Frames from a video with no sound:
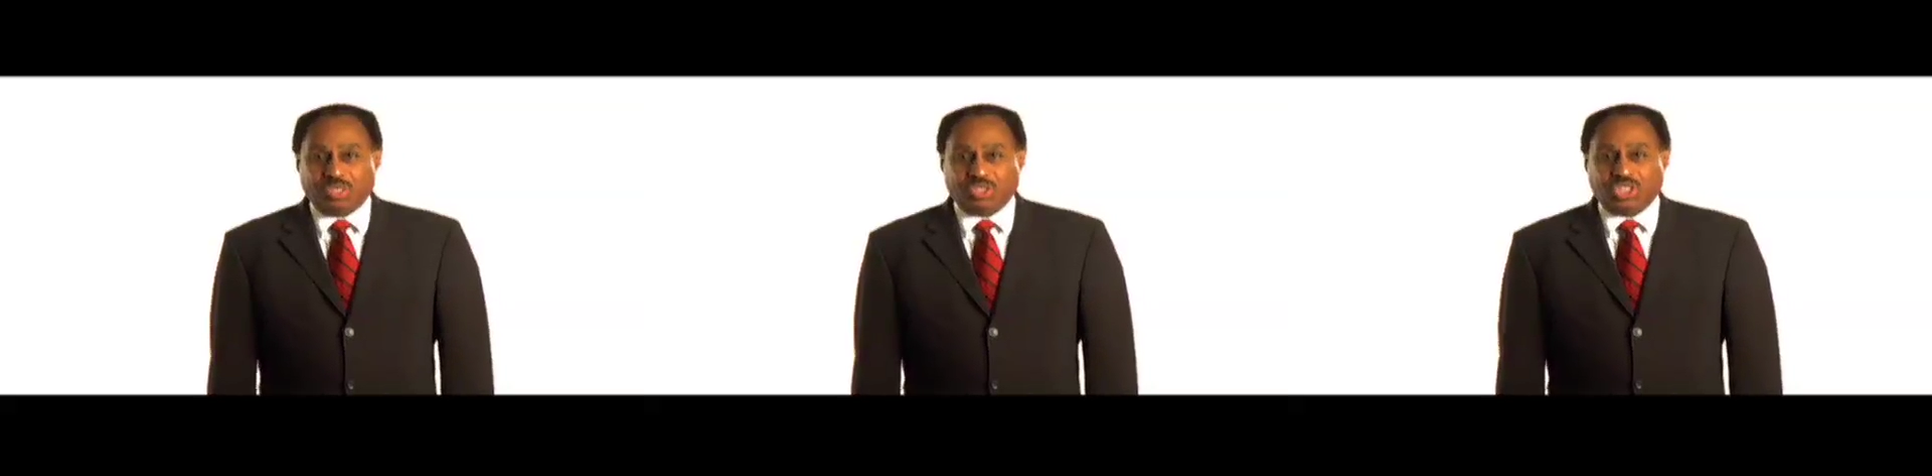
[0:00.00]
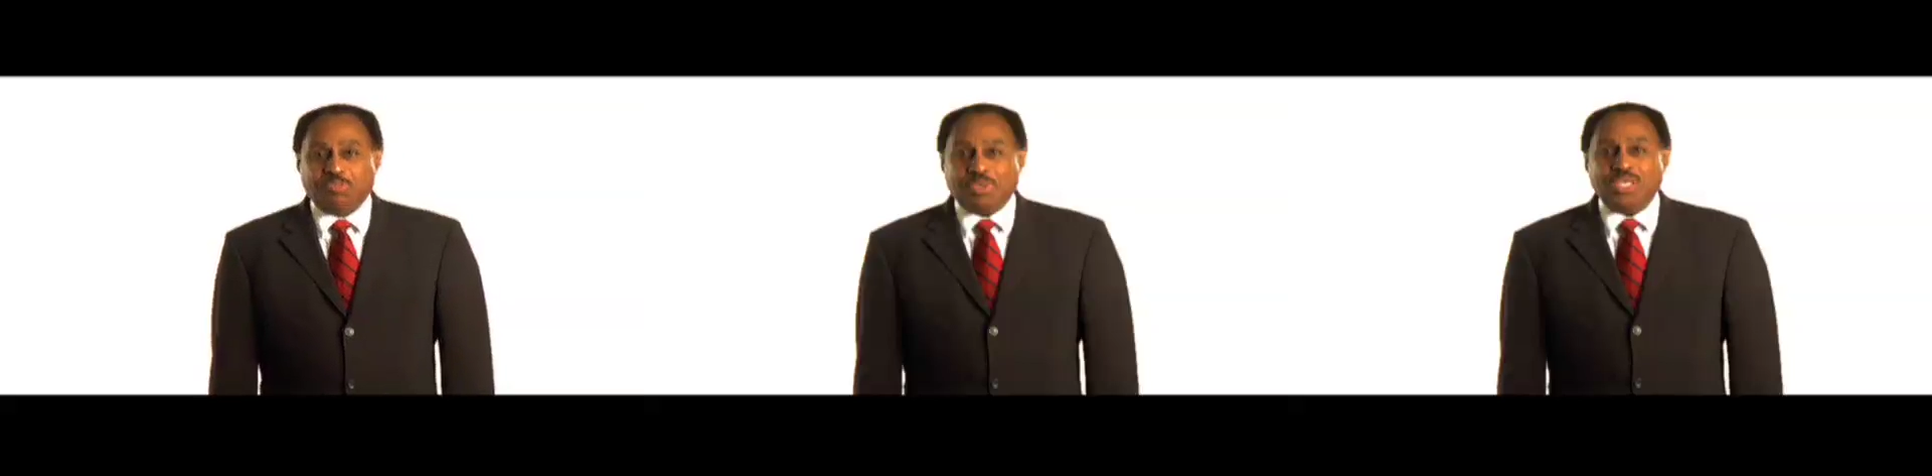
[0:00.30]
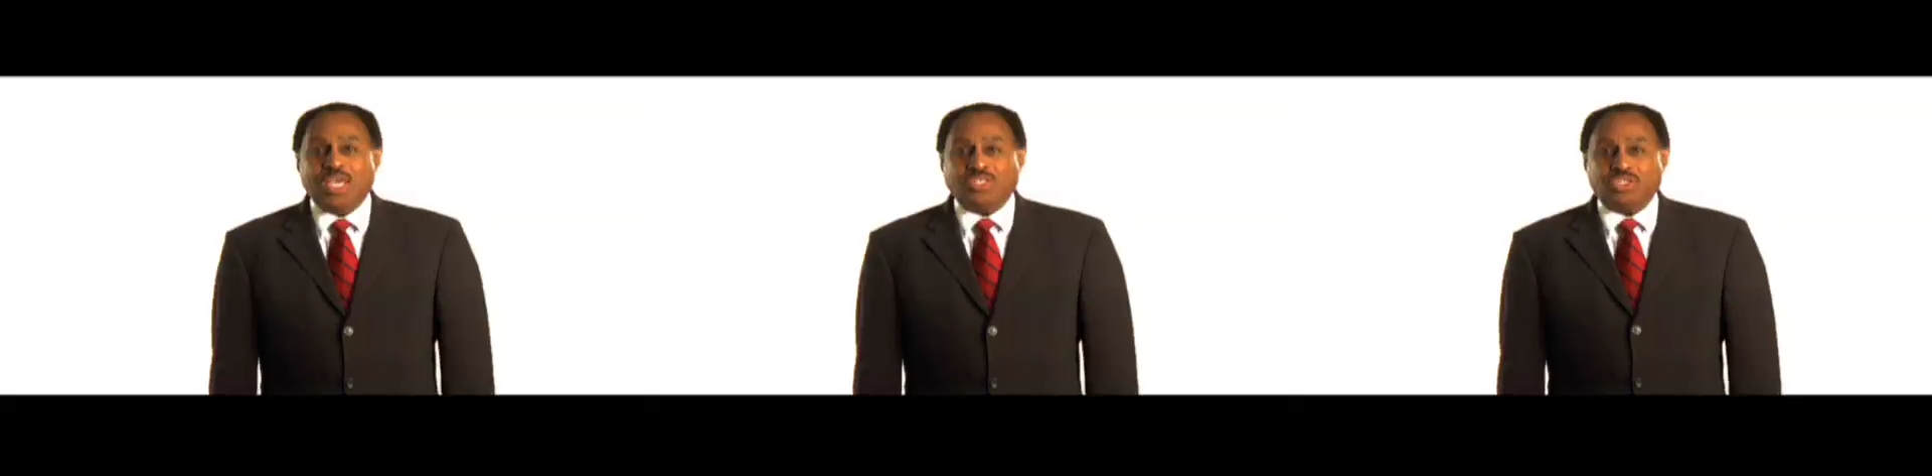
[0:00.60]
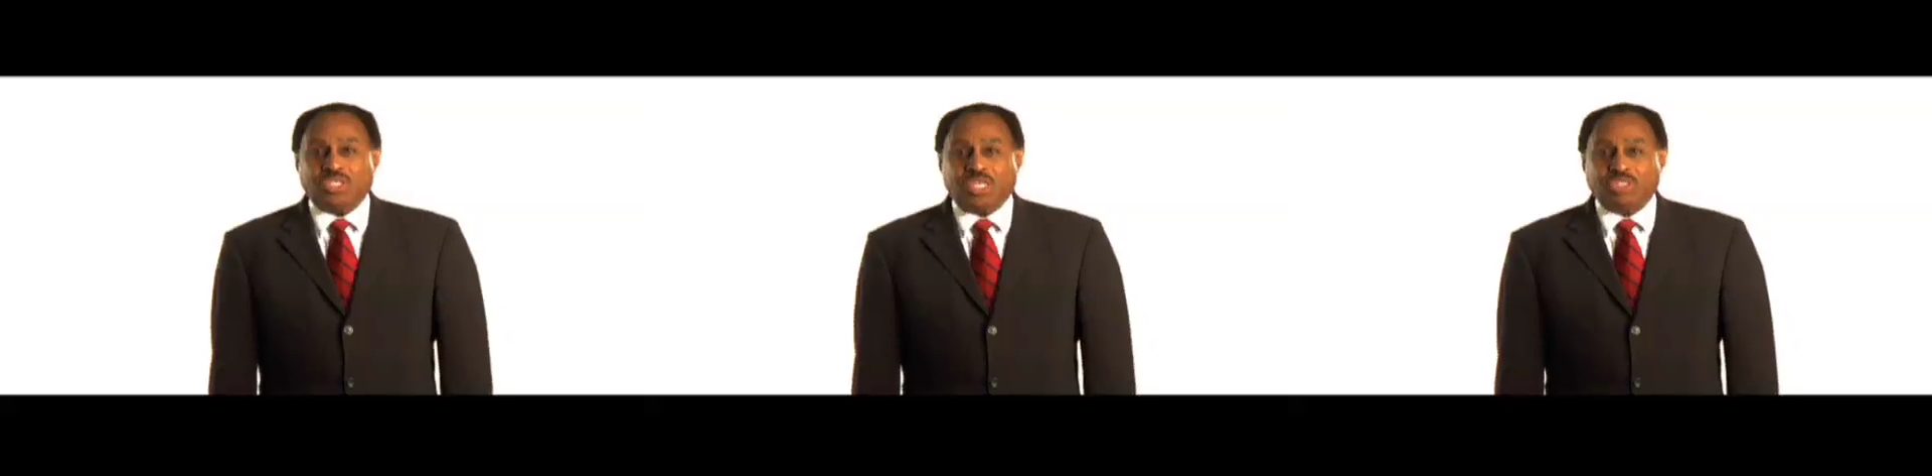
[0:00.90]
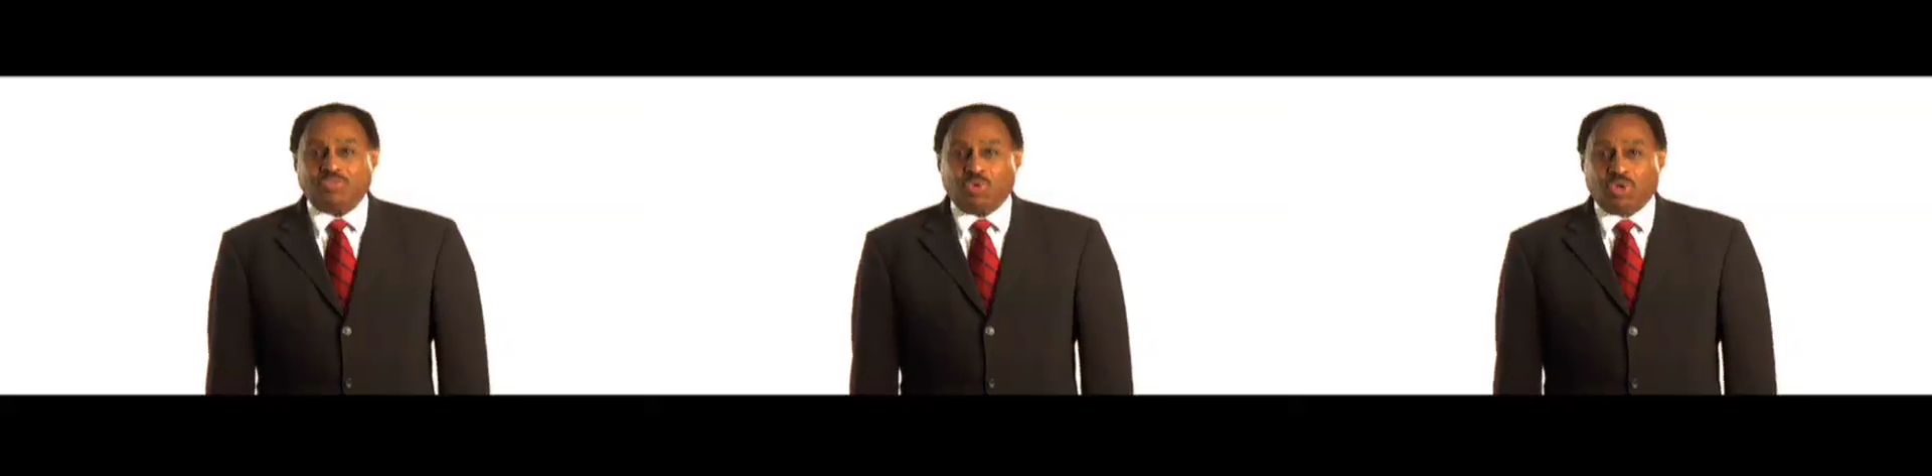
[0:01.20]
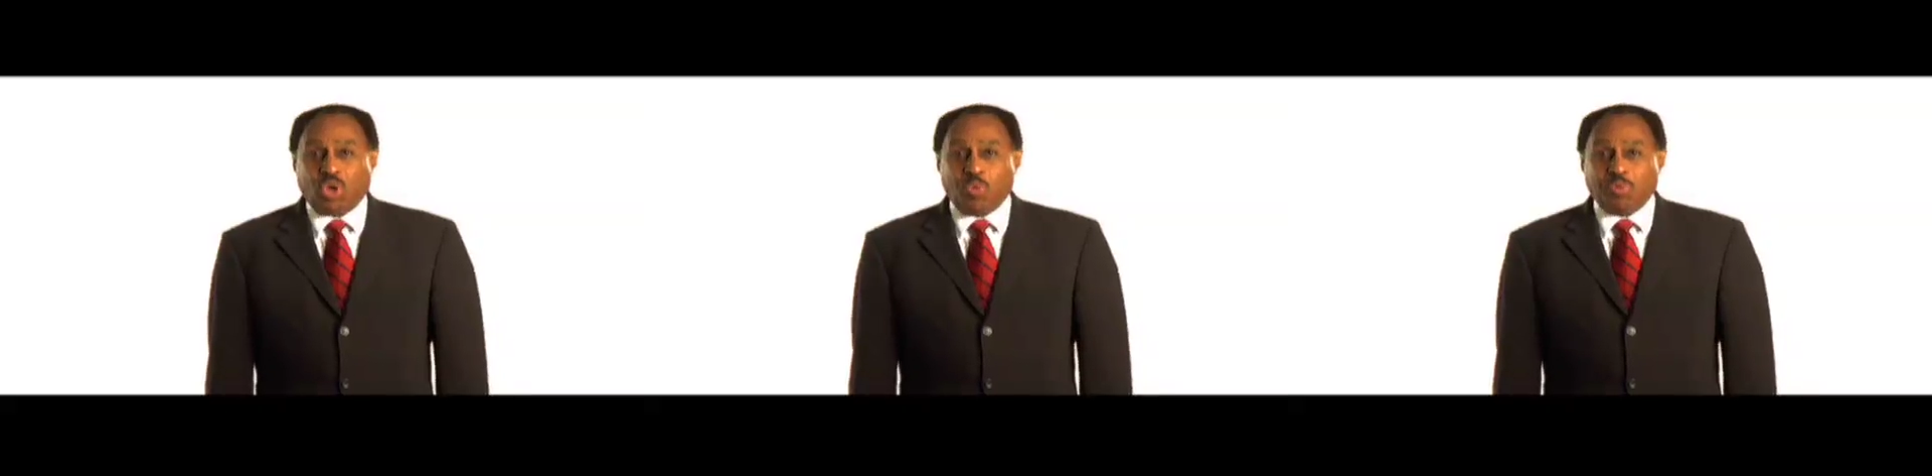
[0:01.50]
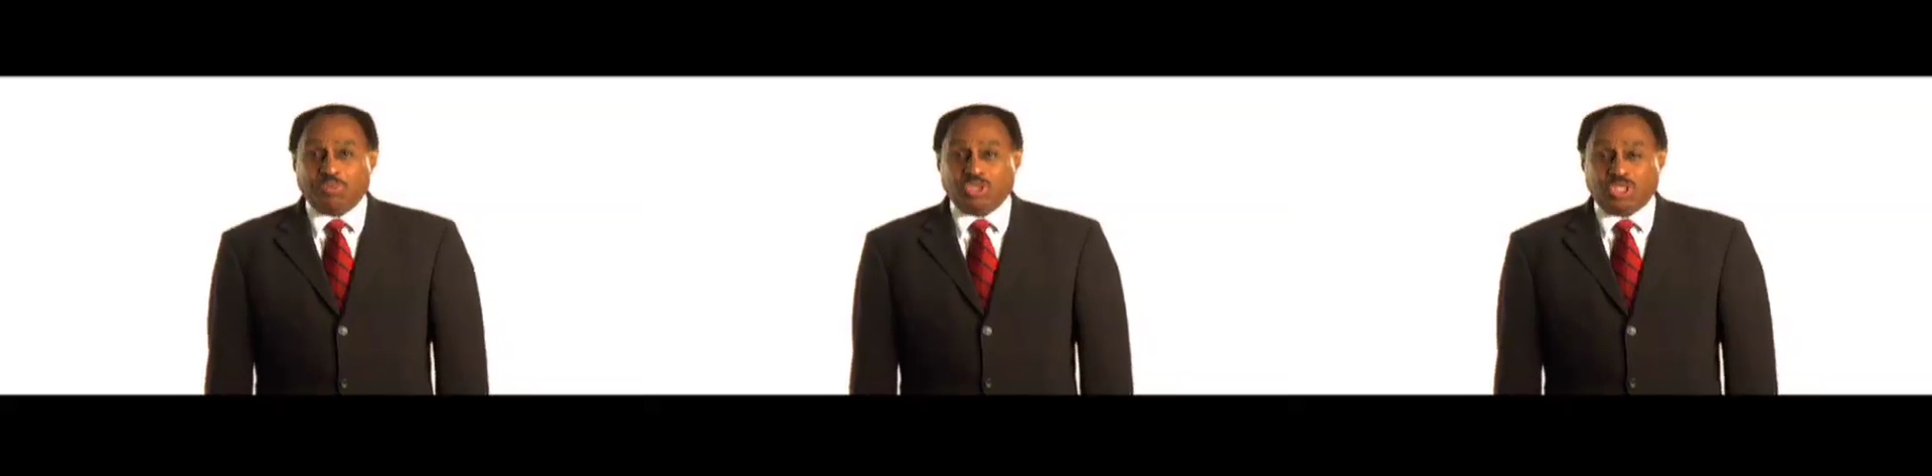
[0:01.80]
GPS stands for Global
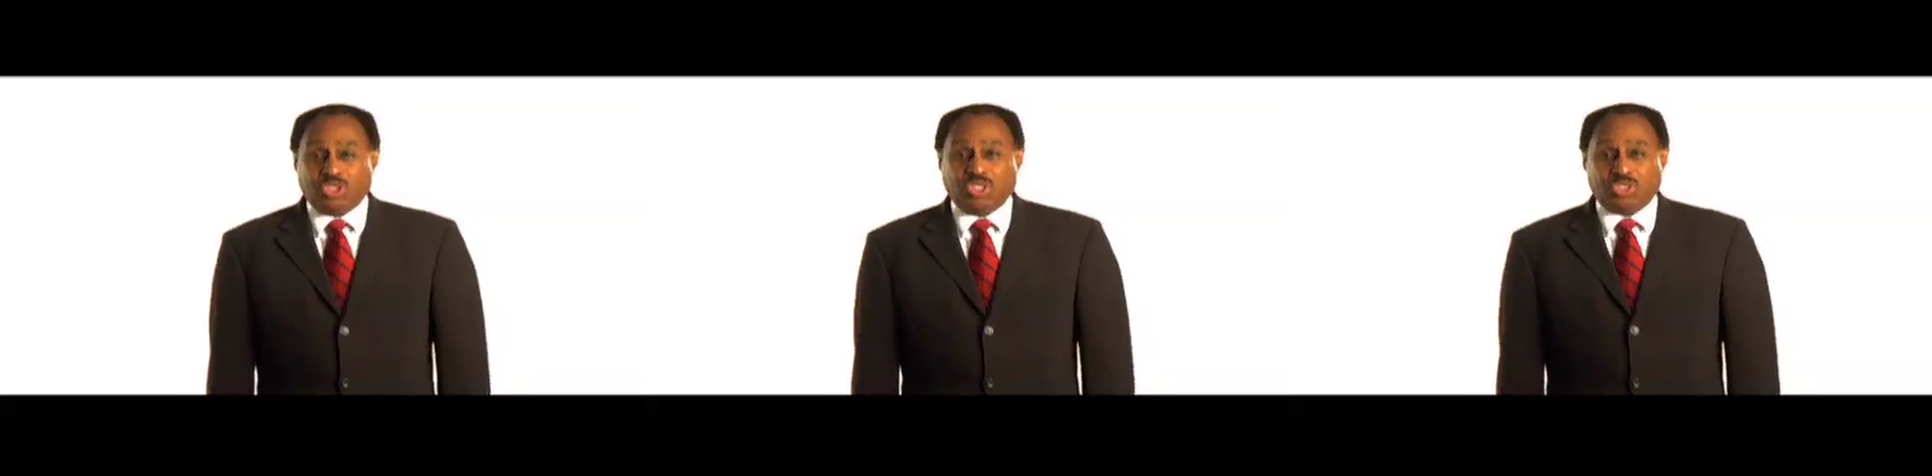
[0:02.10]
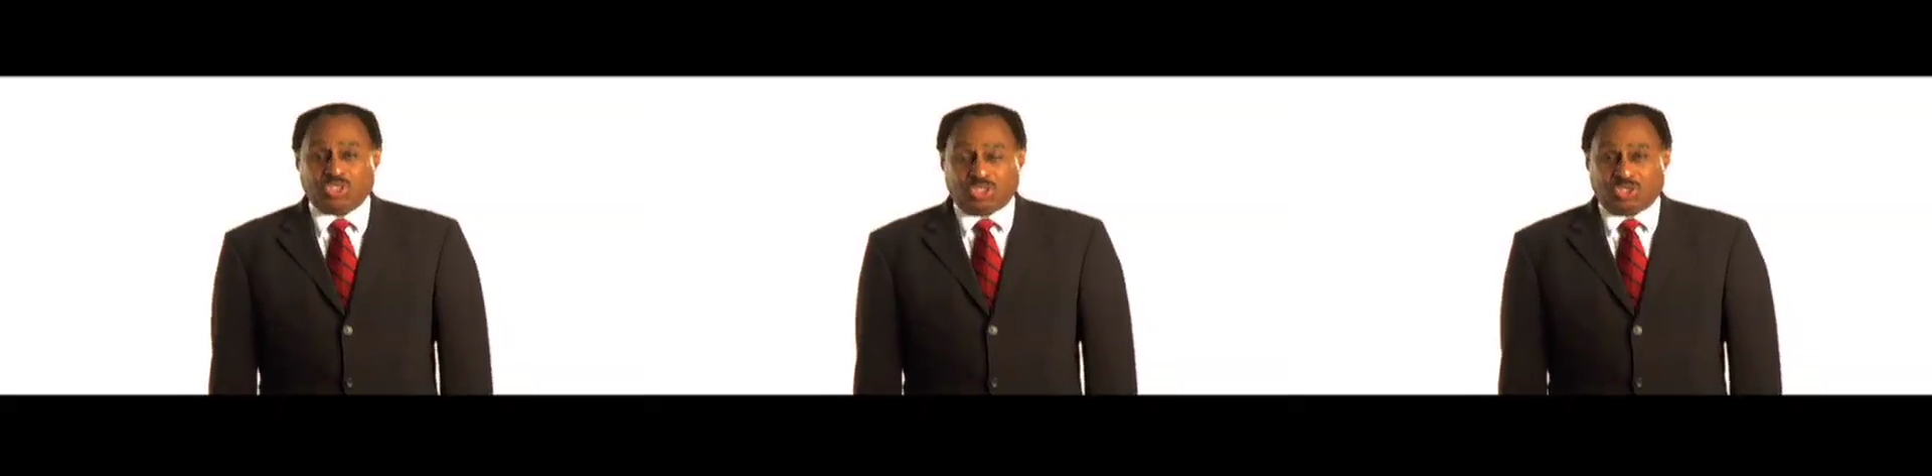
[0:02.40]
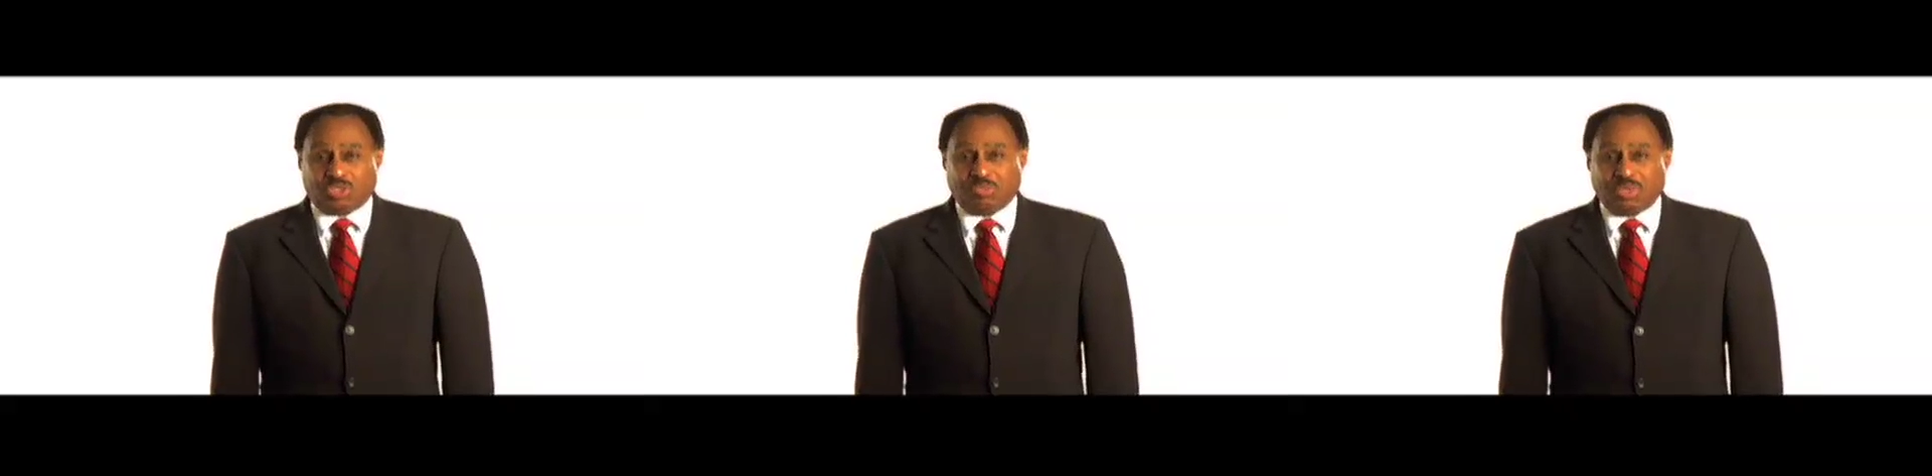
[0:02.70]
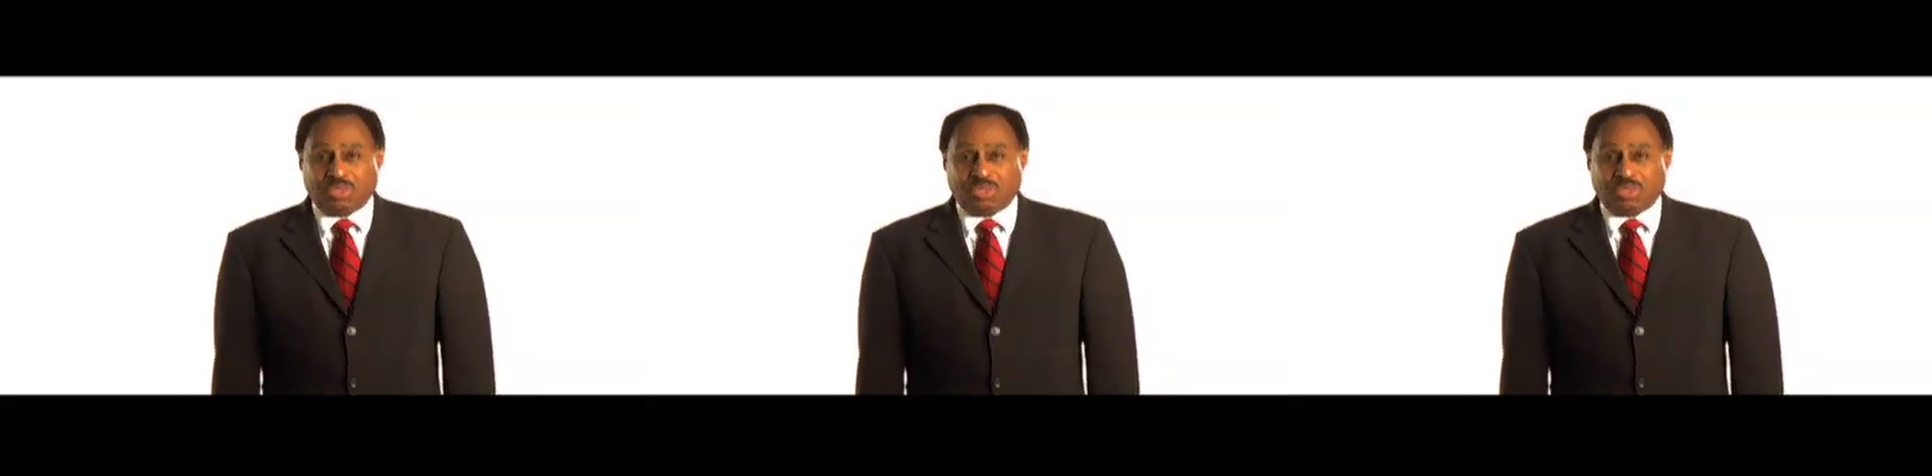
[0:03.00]
Positioning System,